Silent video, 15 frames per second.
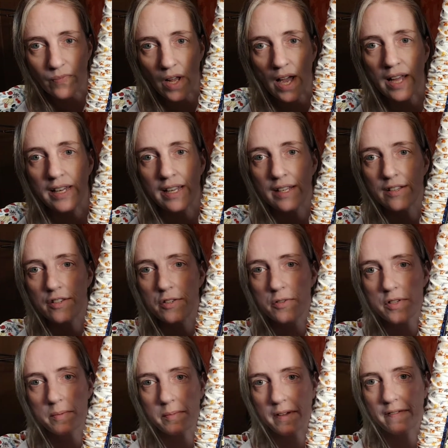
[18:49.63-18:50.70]
I needed to do
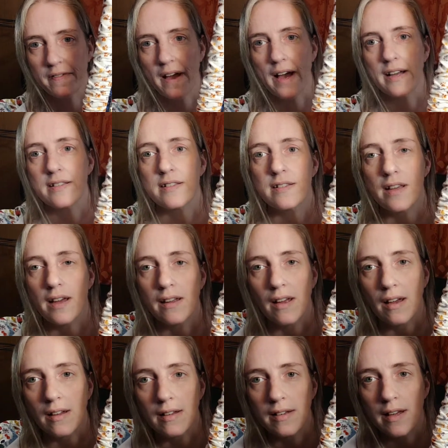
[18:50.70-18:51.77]
something fast. I
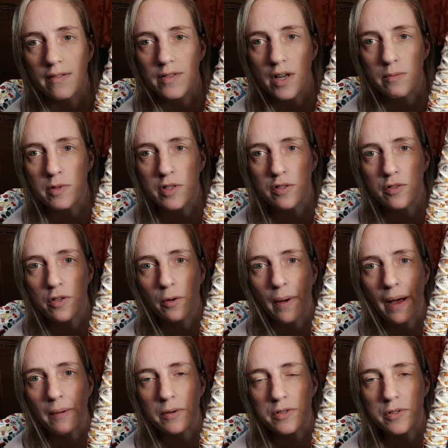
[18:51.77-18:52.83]
didn't have time to do 2
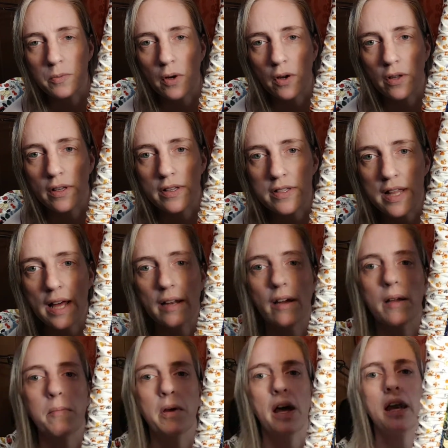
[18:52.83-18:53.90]
hours and work on this that
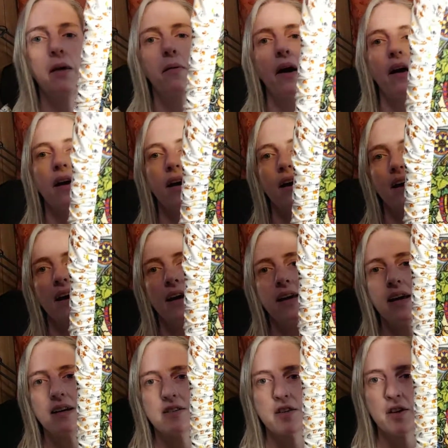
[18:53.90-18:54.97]
night. But anyway,
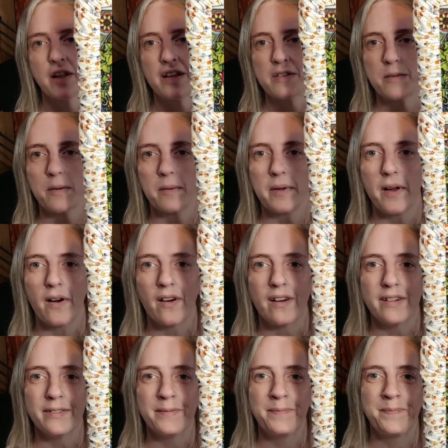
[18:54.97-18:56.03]
yeah, so that's where we
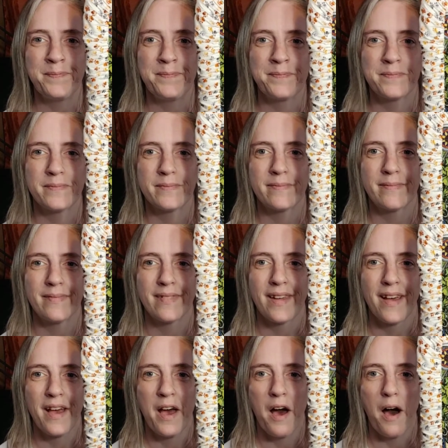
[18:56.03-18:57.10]
are.
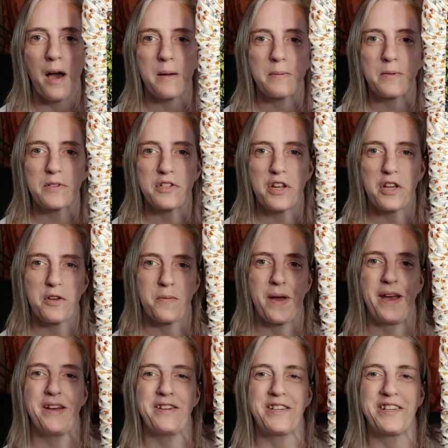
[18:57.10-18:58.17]
I appreciate your
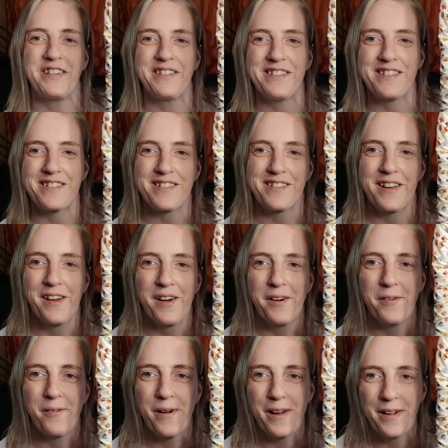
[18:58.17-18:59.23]
patience
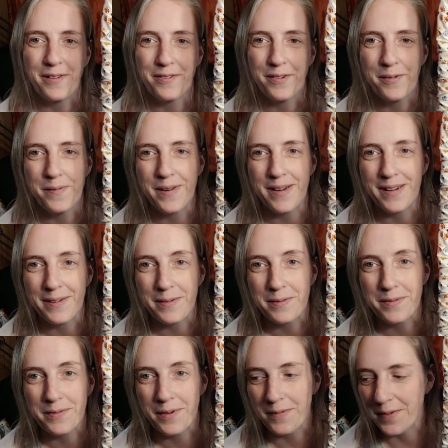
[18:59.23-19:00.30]
waiting for me to
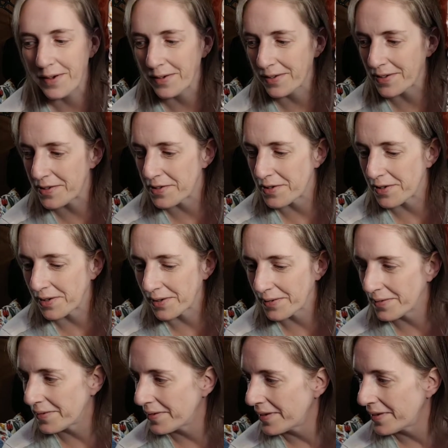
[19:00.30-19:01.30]
reveal this to you.